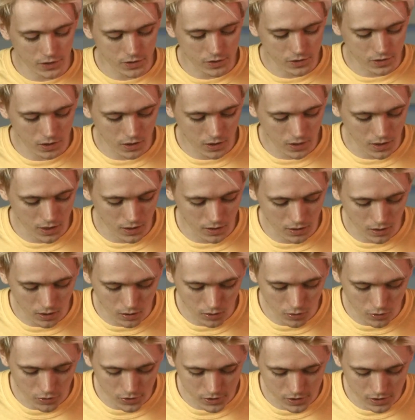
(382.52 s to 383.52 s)
design
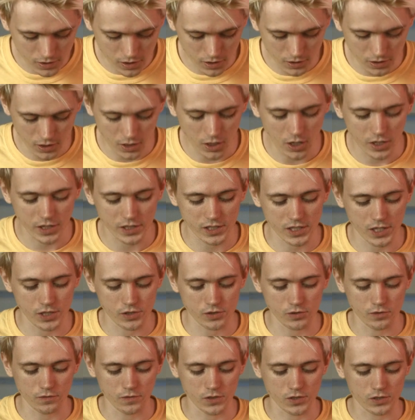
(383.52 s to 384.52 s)
alongside the
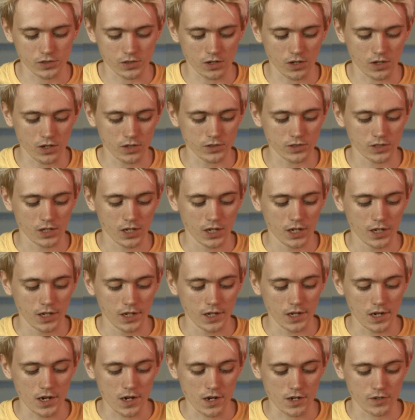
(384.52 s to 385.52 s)
architecture of this card
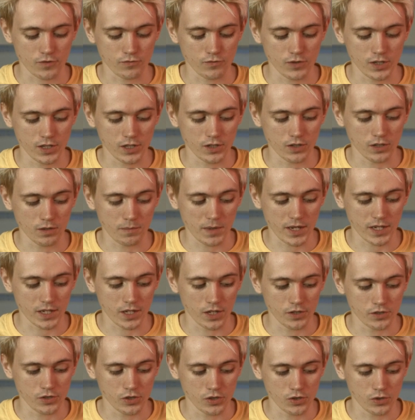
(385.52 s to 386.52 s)
is really going to make
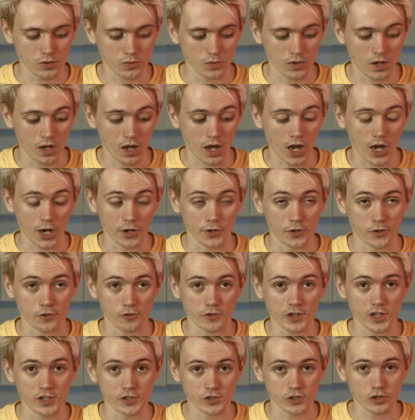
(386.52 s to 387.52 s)
it do a
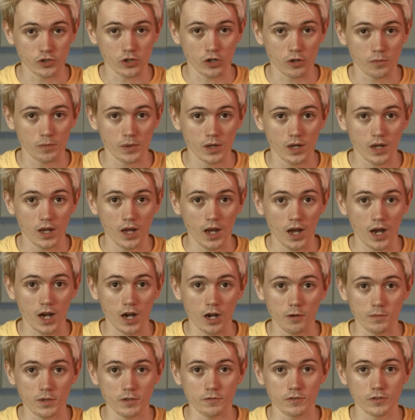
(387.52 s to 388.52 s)
great job,
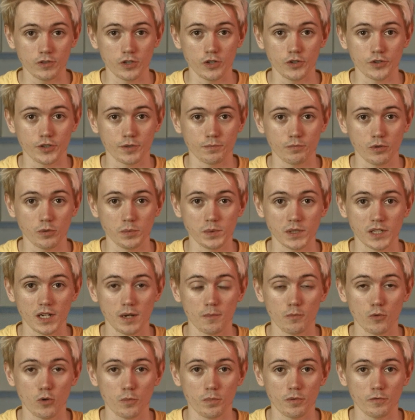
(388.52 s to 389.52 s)
even though you can probably
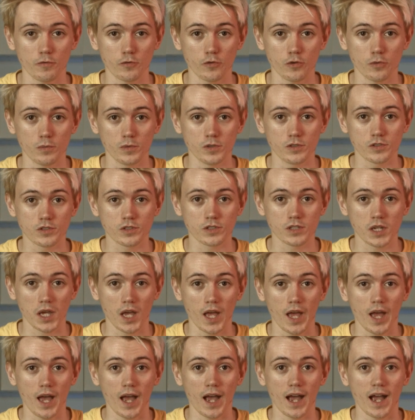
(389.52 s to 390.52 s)
get more performance
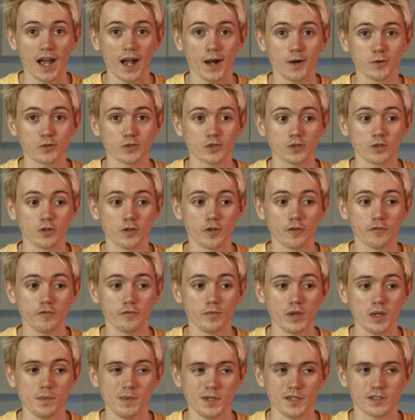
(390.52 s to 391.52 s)
out of
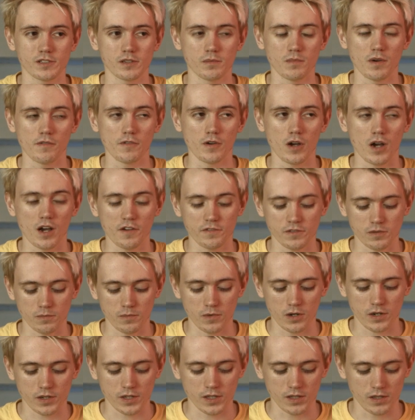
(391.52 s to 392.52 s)
maybe some other
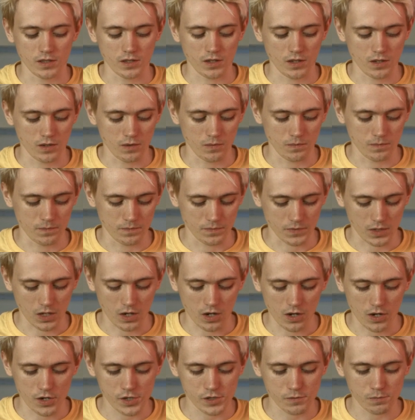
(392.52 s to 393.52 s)
aftermarket
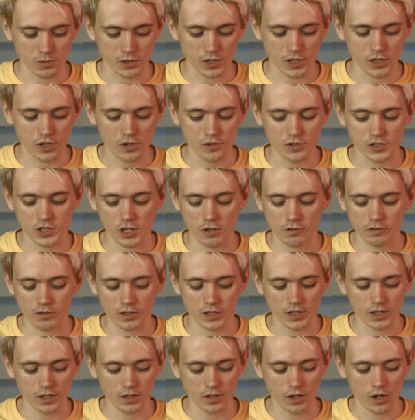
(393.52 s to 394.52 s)
cards, but I don't
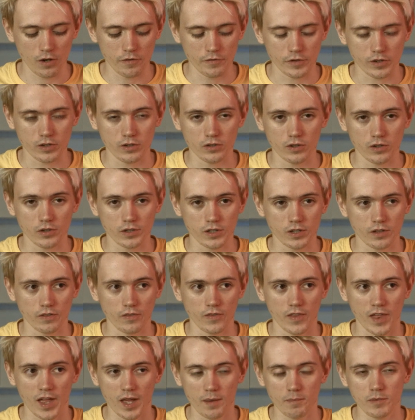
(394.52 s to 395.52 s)
generally overclock
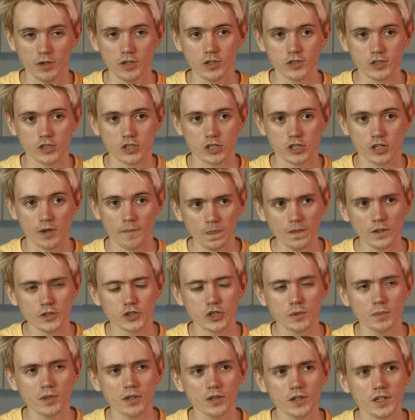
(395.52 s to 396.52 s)
that much.
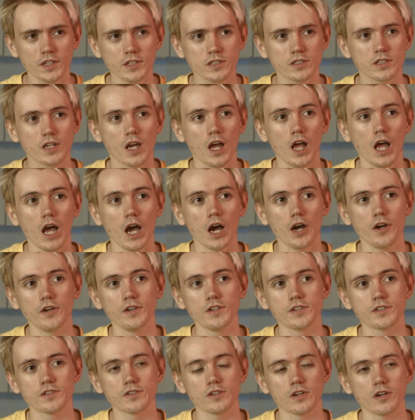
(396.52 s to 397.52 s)
To be honest, I
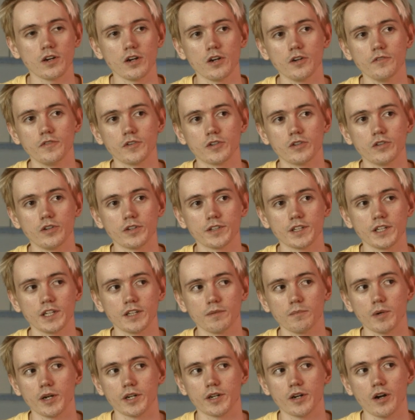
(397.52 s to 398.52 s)
only start
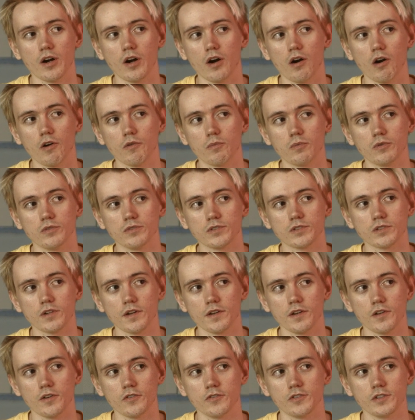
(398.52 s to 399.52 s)
overclocking my card once
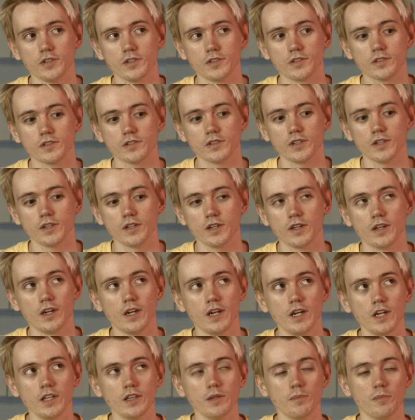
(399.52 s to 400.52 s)
I notice that
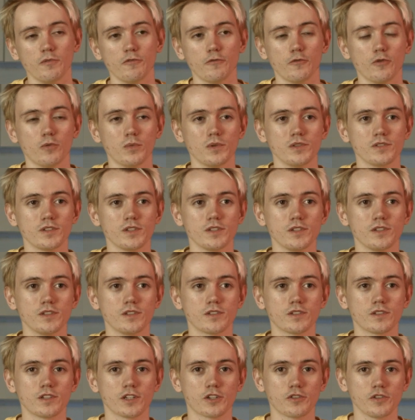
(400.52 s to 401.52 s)
the performance
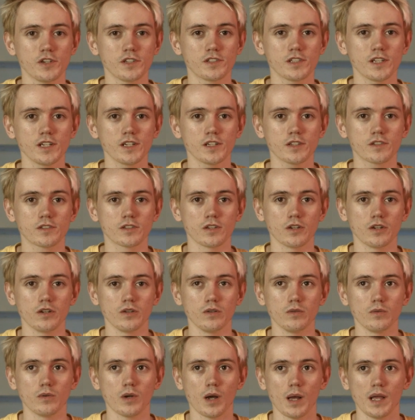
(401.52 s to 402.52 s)
is decreasing.
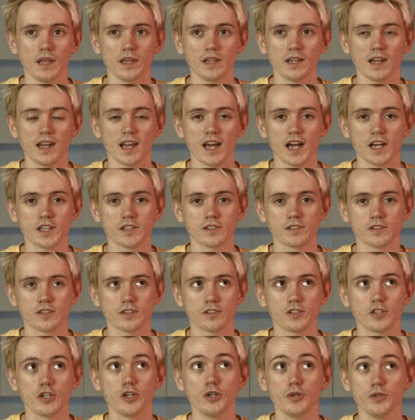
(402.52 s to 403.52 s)
So in the
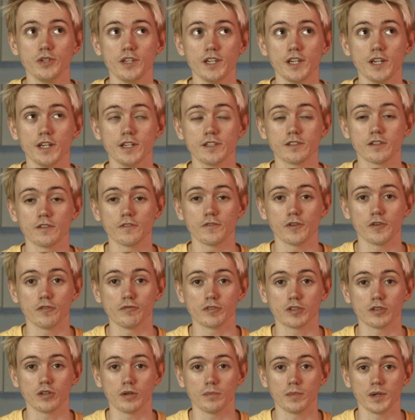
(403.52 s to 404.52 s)
last 2 years, I've
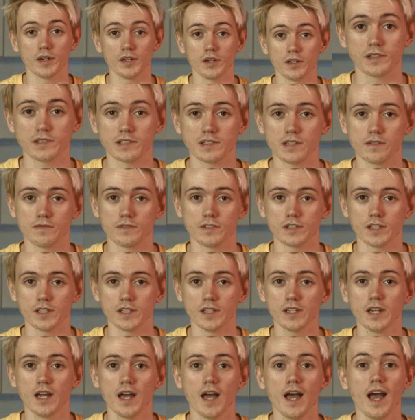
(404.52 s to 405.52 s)
overclocked my
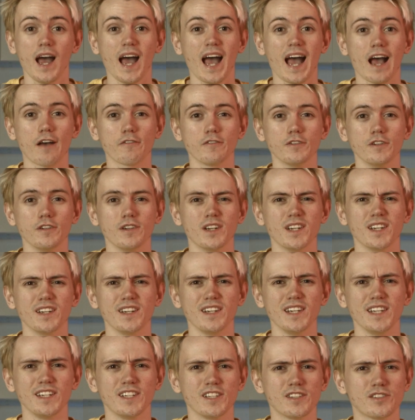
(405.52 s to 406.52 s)
970. Haven't
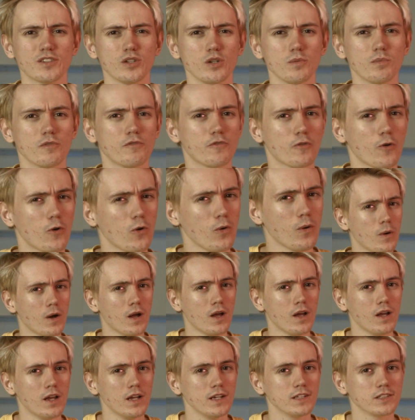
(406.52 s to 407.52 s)
needed to before.
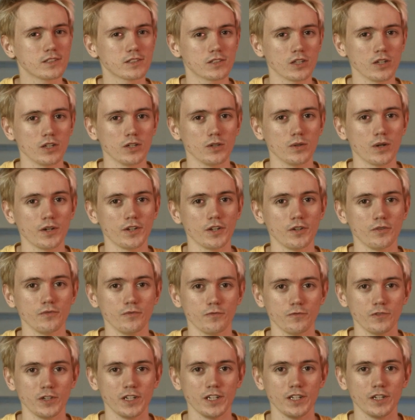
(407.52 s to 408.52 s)
So I
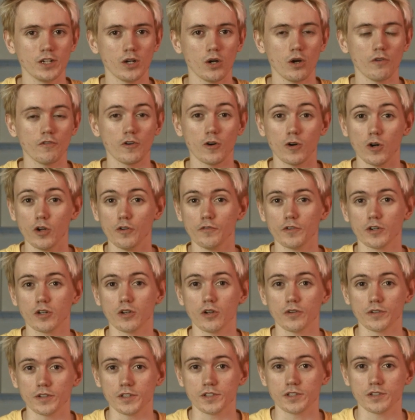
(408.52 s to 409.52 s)
don't really know if I'll
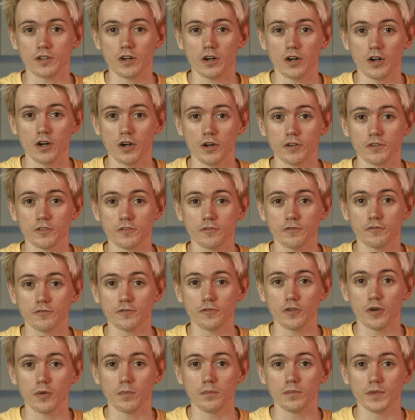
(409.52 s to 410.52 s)
overclock this card
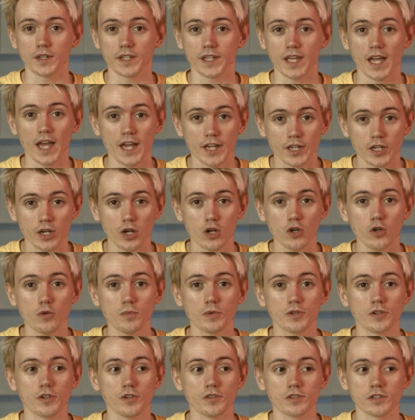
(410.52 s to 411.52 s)
from the get-go
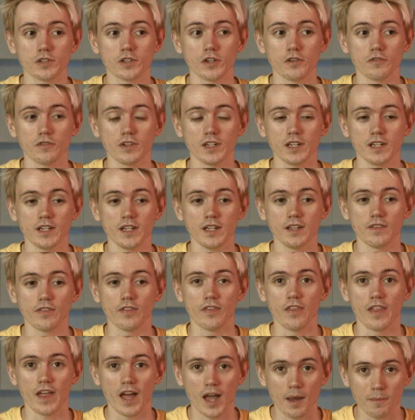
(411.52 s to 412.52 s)
because I don't really
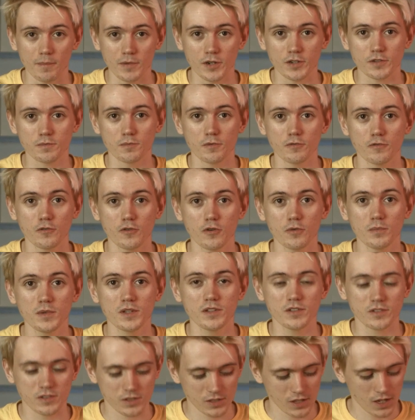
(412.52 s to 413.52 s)
need that much
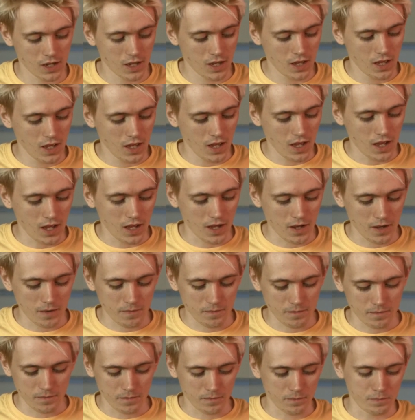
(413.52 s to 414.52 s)
performance.
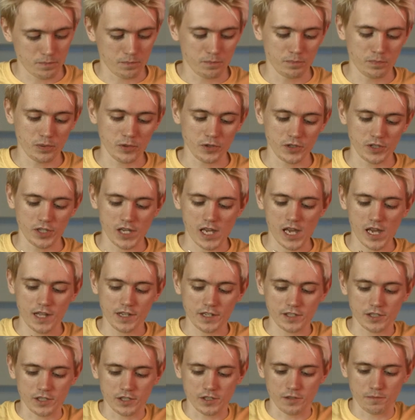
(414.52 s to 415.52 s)
But yeah,
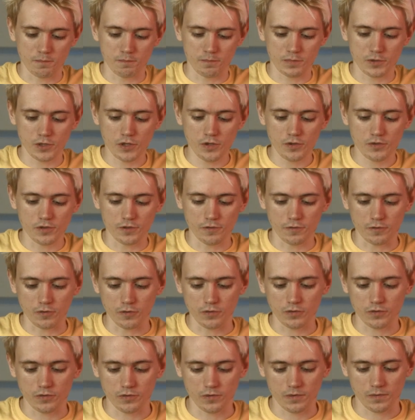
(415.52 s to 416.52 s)
this is
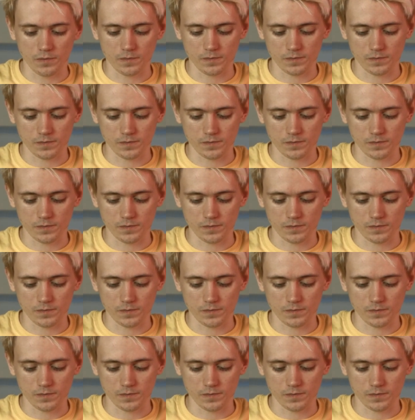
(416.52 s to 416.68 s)
beautiful.